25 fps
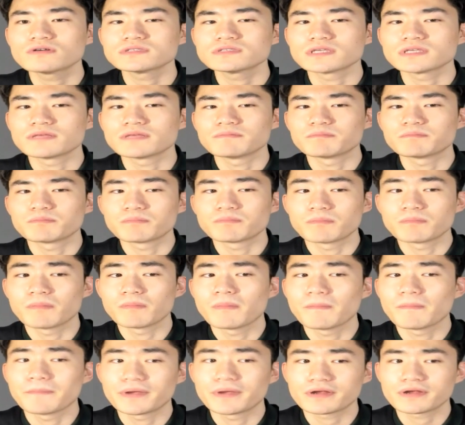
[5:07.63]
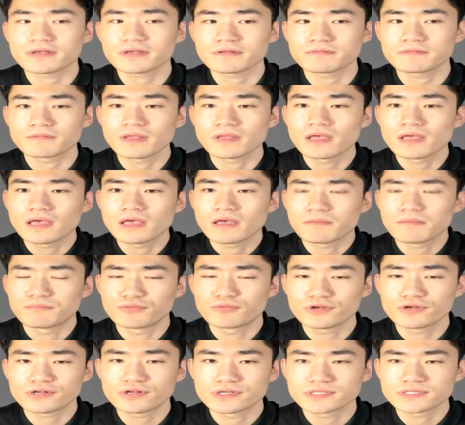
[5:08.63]
and American
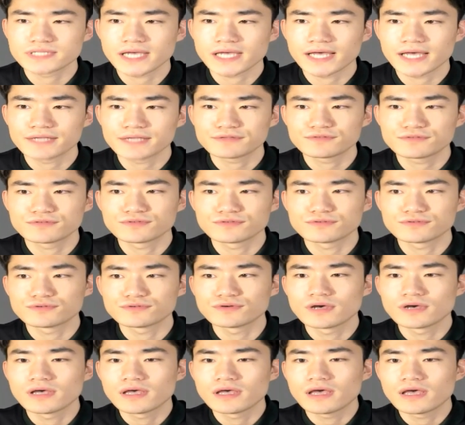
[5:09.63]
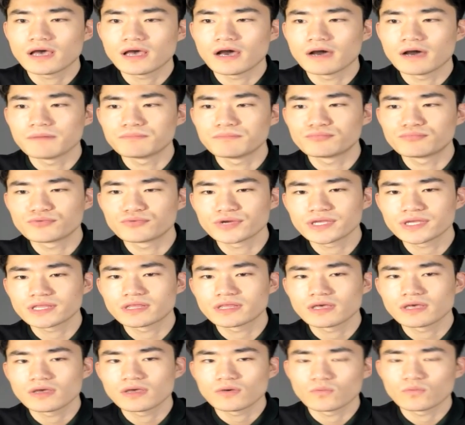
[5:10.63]
breeders has to breed
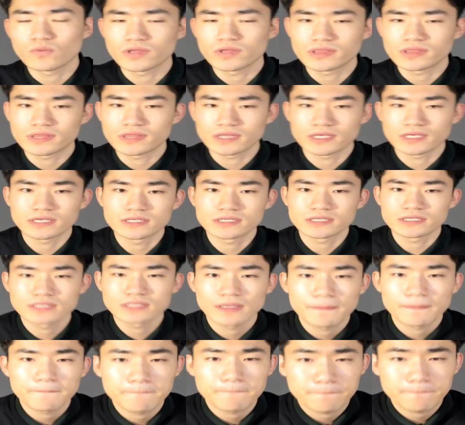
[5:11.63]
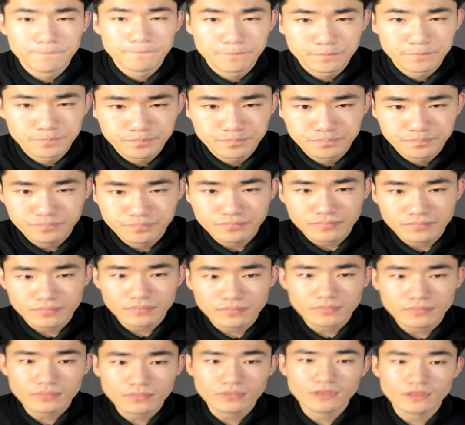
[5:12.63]
with these
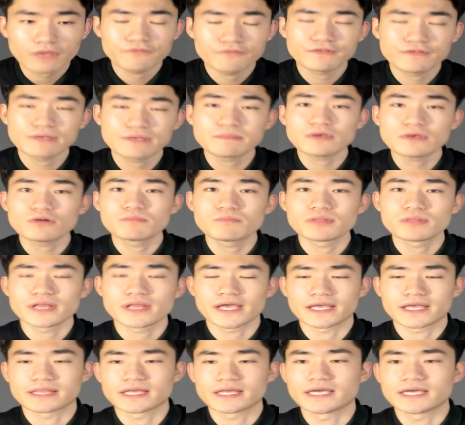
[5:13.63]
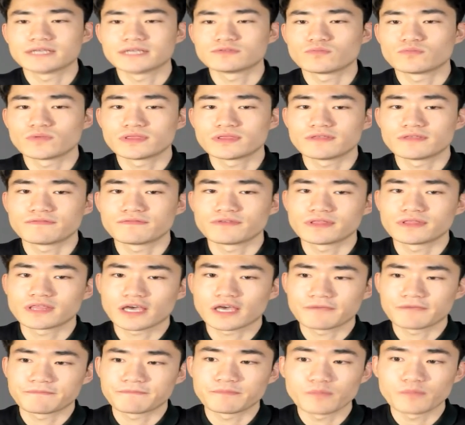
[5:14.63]
female Black Knights with different
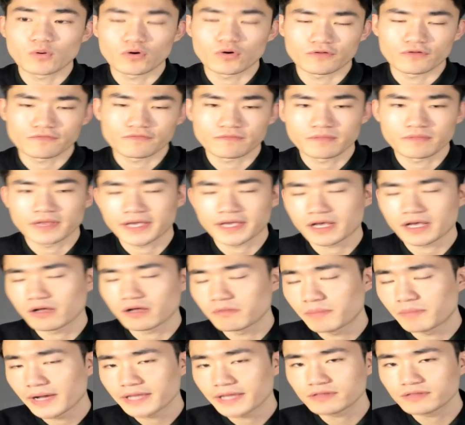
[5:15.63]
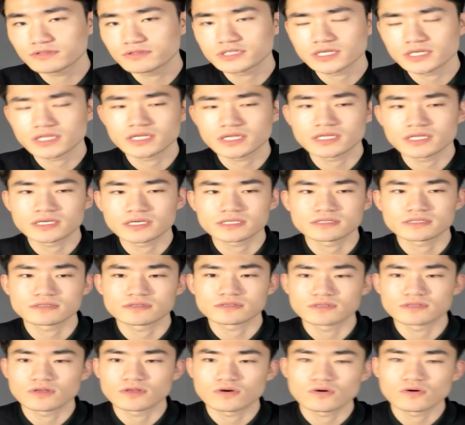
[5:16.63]
type of morph, like albino genetics,
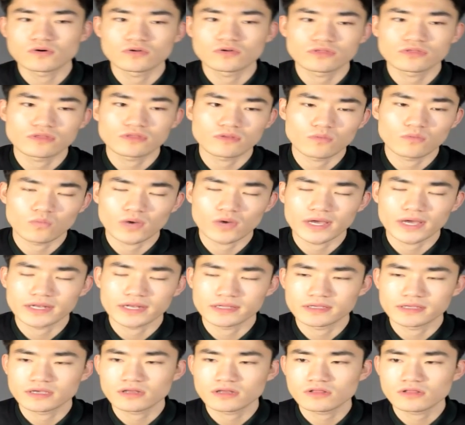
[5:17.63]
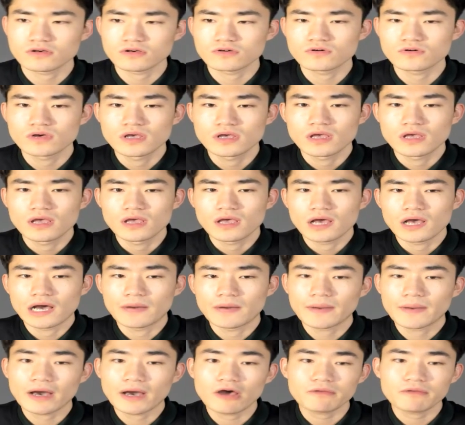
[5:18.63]
snow, white and yellow.
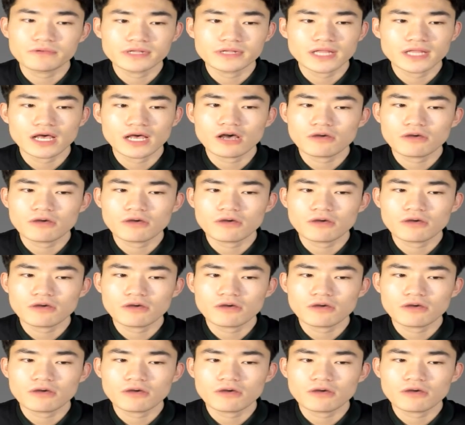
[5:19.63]
However, now,